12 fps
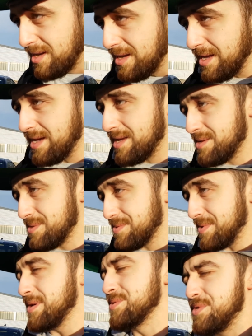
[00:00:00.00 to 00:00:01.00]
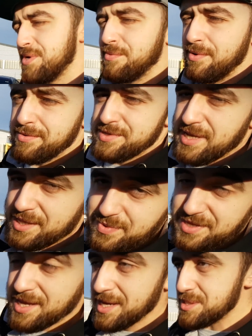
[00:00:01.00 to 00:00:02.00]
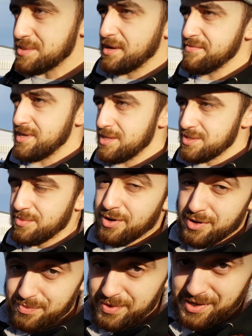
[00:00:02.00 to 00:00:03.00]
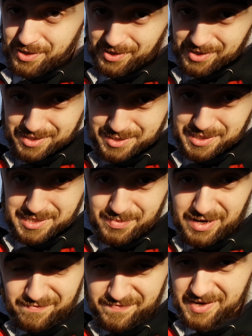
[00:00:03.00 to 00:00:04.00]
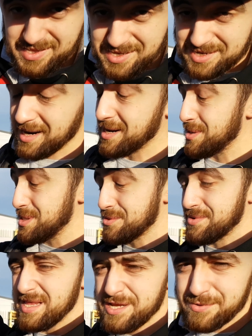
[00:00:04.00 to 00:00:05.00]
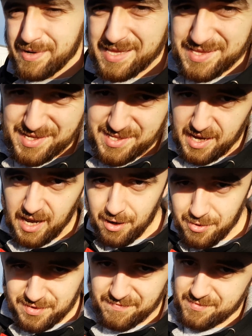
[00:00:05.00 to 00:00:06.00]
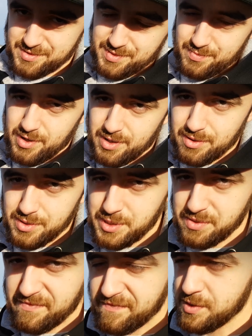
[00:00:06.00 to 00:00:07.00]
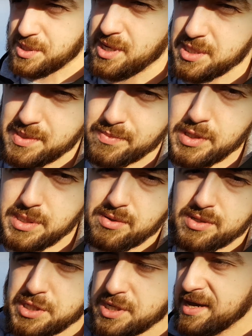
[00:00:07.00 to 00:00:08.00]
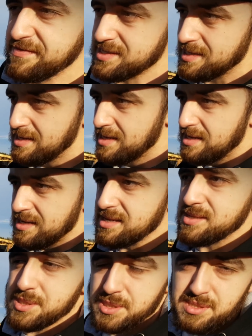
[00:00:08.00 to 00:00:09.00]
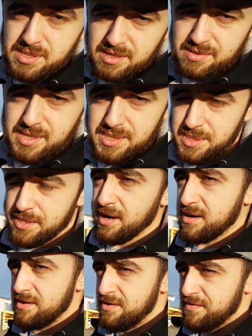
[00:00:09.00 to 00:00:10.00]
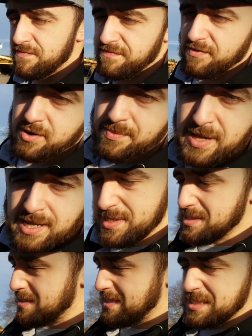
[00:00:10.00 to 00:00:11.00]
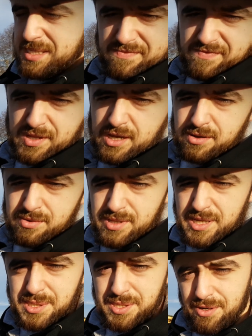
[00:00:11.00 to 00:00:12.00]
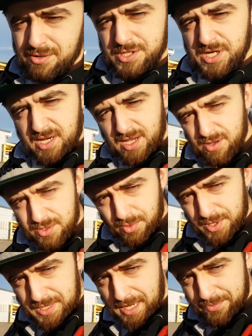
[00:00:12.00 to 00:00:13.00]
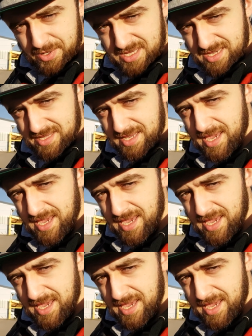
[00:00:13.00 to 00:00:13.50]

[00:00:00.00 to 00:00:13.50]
And although we will not be test driving it tomorrow, because as a matter of fact, the car is already rented out for tomorrow. So the first customer is gonna drive it in its nearly stock form. But that's it for now. Let's go check out what's happening at